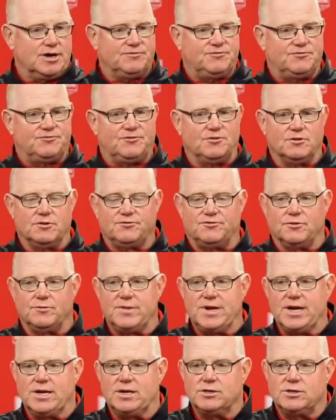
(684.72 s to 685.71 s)
for
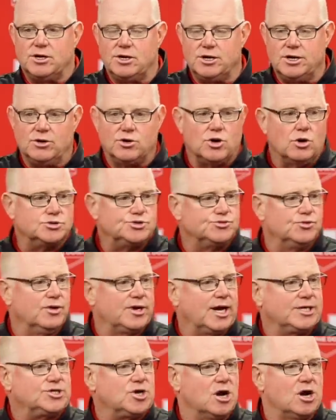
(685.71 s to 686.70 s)
me, and you know, Coach Rule
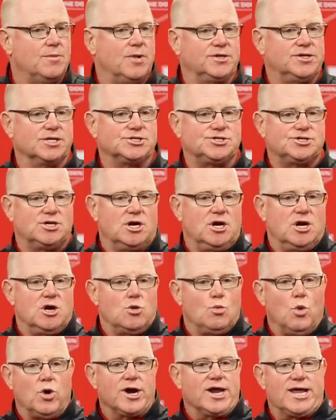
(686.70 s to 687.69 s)
and I talk about this,
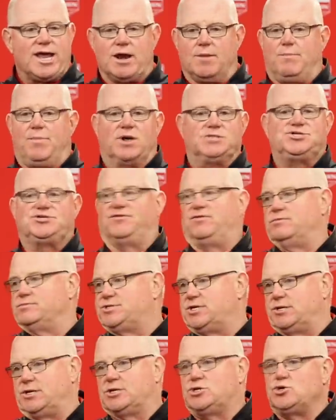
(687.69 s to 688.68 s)
we're going to get a bunch of them
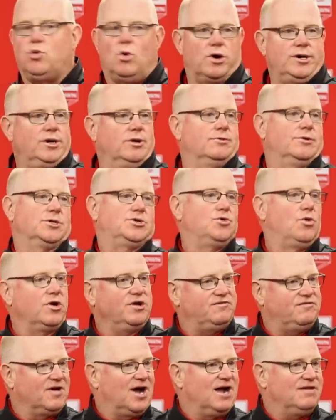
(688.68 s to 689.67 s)
to the 20 or the
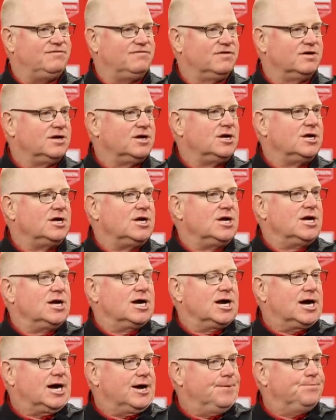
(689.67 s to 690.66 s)
25.
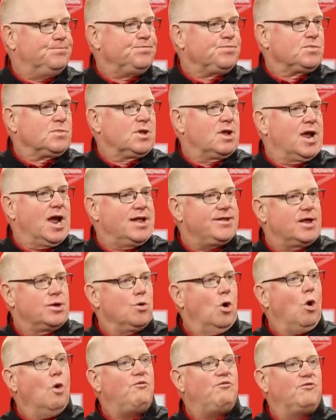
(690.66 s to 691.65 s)
And then
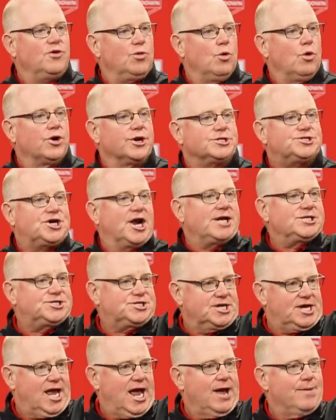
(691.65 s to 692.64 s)
hopefully we're going to change
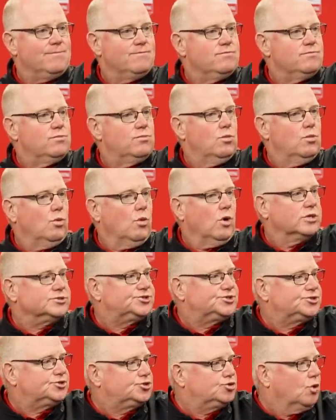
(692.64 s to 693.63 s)
the game
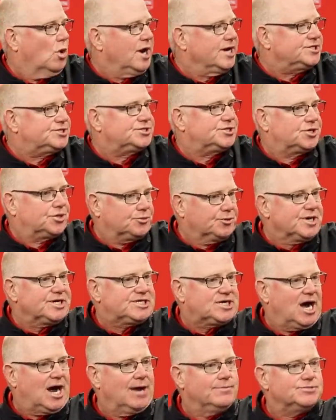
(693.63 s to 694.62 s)
once, twice, three
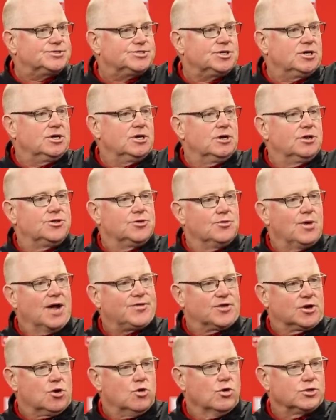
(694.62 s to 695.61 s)
times
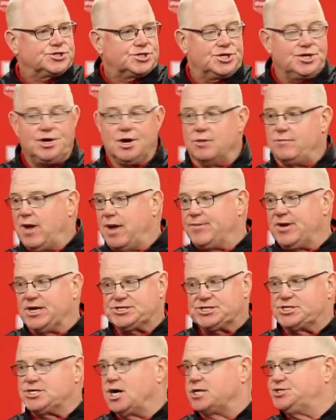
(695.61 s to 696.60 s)
throughout the course of the year. Maybe
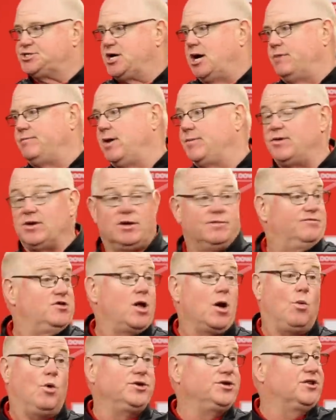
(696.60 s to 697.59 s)
it's a touchdown. Maybe if you
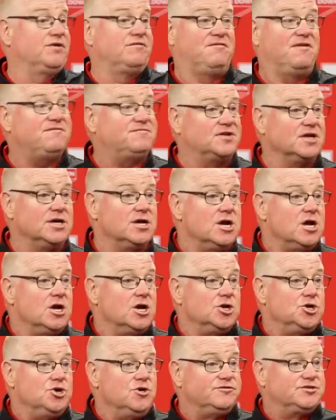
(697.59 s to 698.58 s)
get one to the 50,
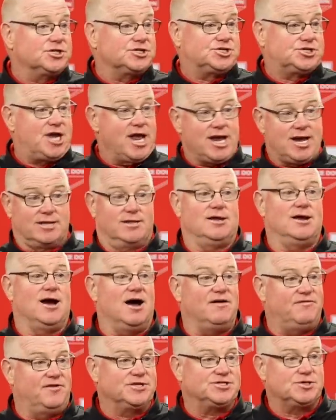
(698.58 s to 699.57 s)
you've just taken the
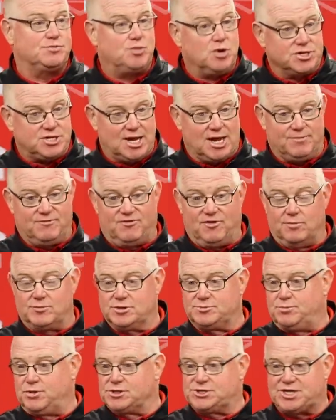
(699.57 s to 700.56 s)
offense and put them from
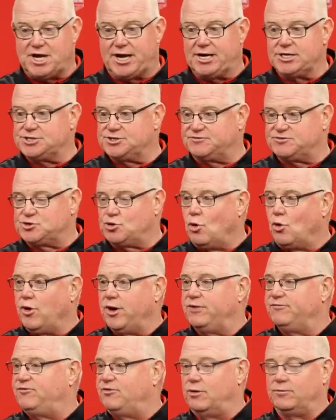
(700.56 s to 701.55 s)
a percentage of
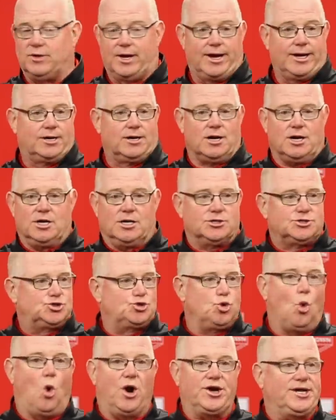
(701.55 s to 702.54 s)
scoring from like
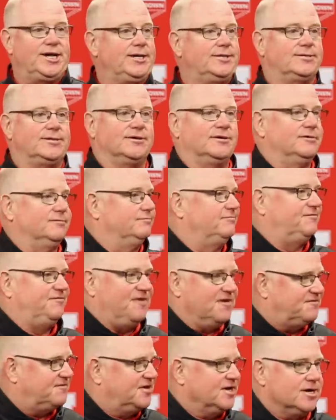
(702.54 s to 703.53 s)
20 to
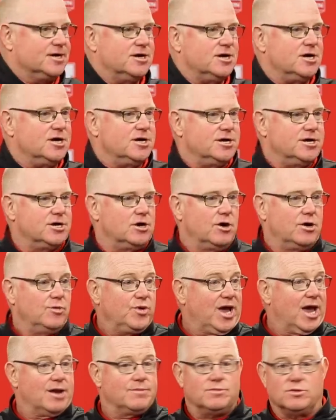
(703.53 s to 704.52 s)
50. You know, and
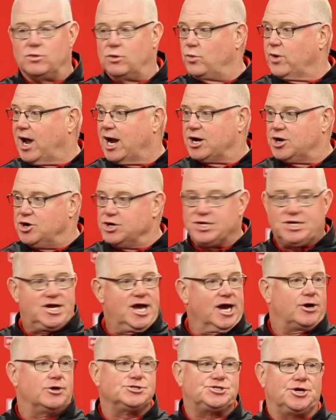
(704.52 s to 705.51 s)
we got good
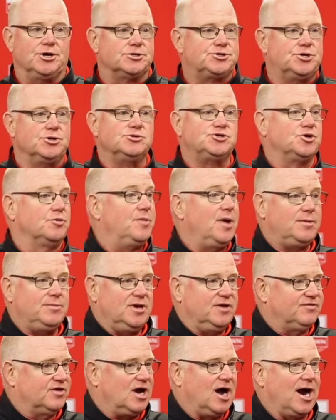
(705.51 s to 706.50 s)
kickers here too, so
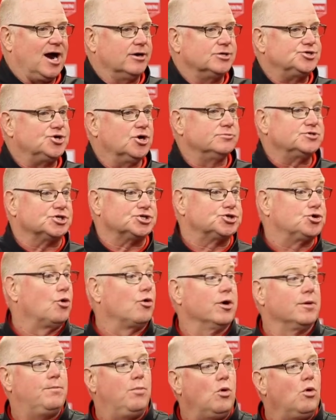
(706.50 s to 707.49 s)
maybe even higher in terms of
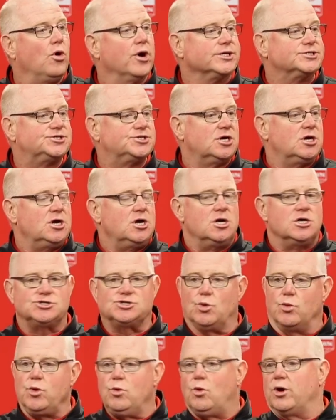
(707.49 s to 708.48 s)
scoring points.
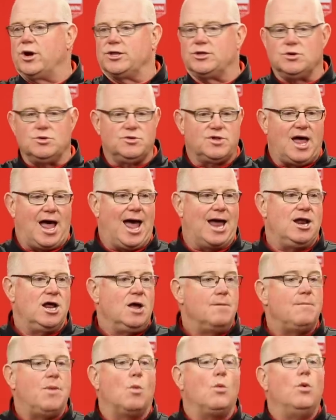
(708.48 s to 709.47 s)
So we want to do that.
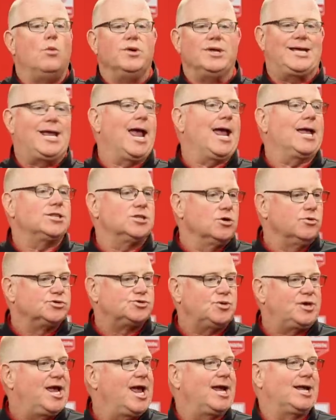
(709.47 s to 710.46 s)
But what we can't do
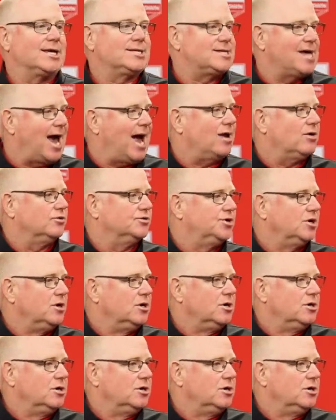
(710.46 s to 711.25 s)
is we can't get tackled